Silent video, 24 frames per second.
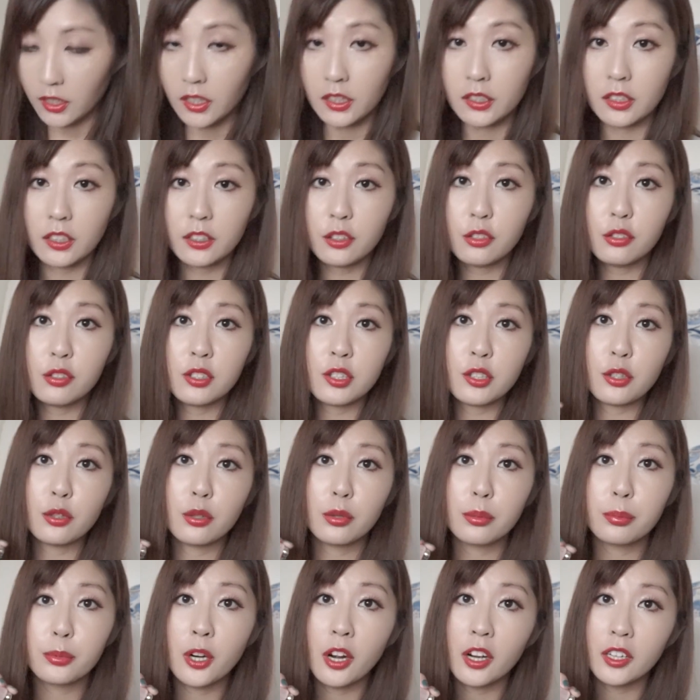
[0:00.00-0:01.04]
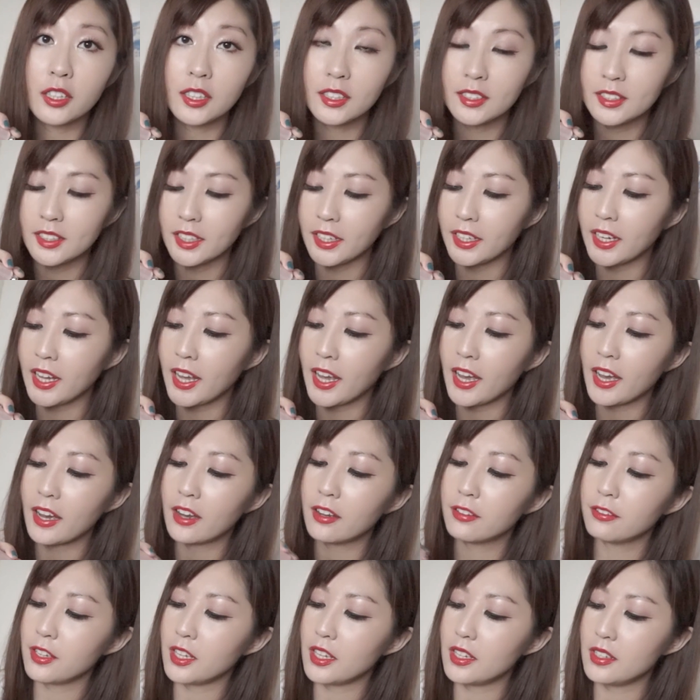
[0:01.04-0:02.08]
Another Dior product I
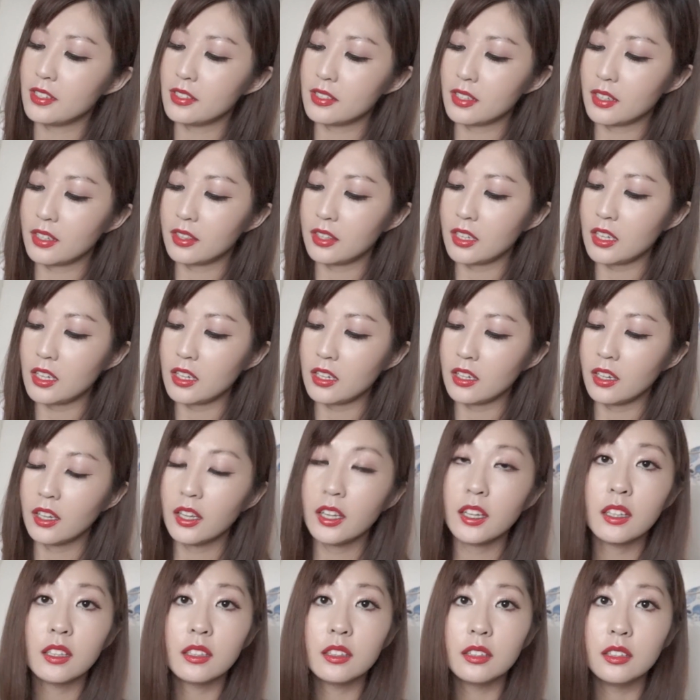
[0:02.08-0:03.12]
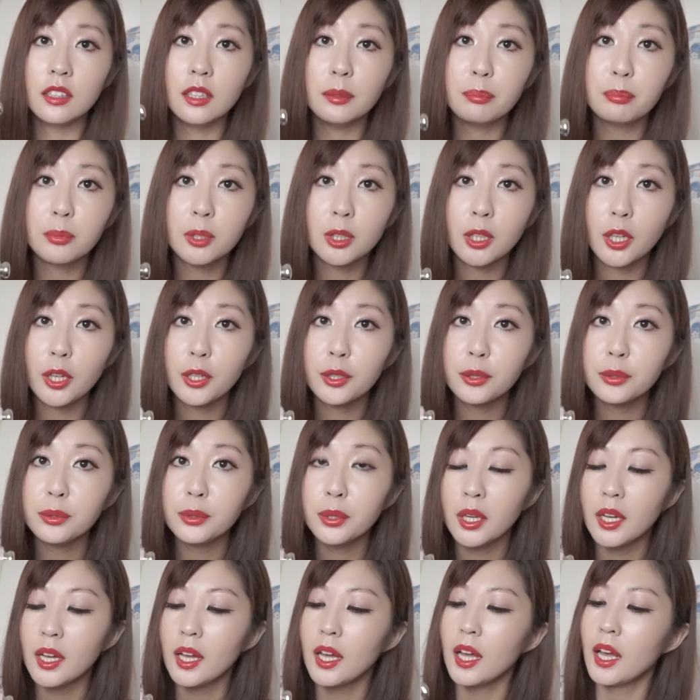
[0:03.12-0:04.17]
have is the Lip Glow.